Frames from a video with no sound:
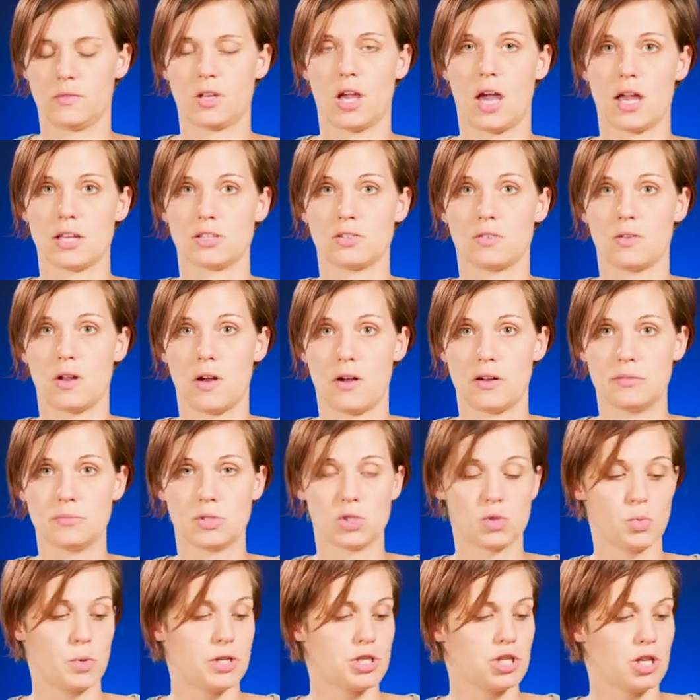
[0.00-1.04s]
Okay, so now
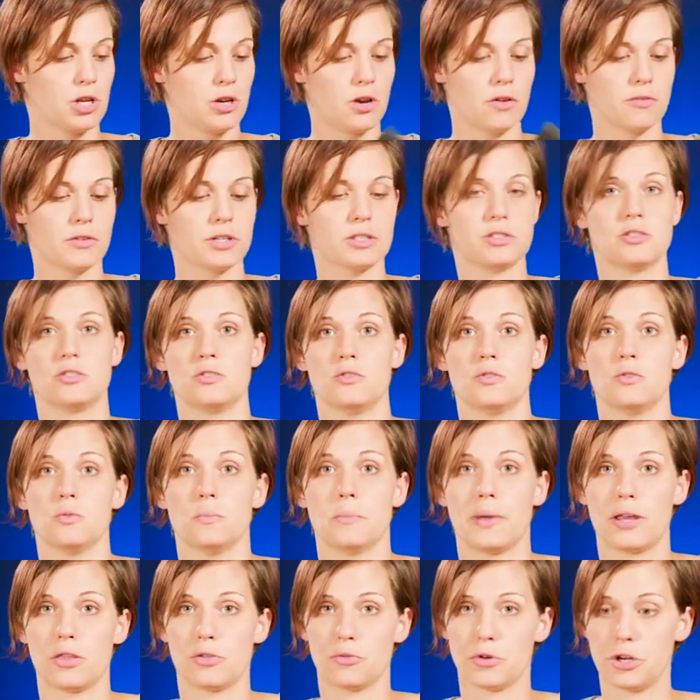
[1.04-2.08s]
I'm switching over
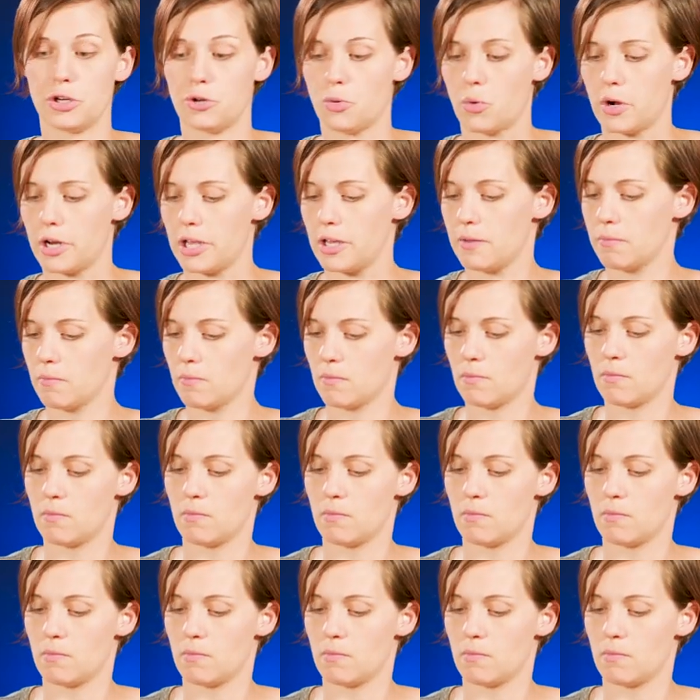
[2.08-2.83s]
to my 320.